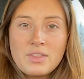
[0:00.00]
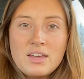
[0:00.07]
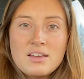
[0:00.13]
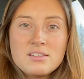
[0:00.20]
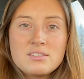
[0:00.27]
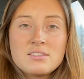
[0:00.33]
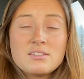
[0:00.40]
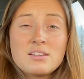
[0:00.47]

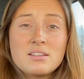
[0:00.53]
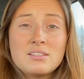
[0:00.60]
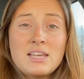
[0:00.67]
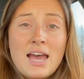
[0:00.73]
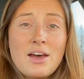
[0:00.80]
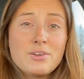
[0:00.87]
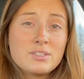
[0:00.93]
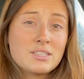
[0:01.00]
this to
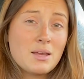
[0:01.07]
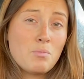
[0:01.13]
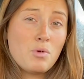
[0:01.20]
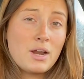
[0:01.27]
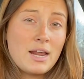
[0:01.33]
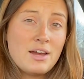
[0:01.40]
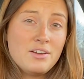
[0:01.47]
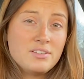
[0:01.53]
tell
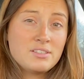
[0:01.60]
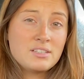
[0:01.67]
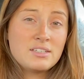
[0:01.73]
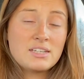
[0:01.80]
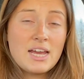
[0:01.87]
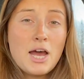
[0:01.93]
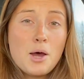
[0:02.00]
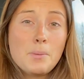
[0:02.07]
someone else
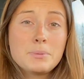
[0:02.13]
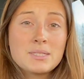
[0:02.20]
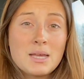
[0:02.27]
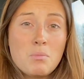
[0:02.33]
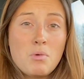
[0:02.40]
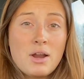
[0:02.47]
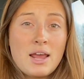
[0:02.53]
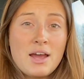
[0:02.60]
and to help
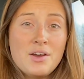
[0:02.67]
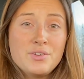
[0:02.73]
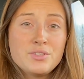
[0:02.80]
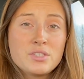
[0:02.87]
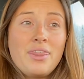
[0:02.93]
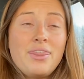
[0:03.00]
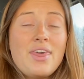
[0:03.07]
someone else,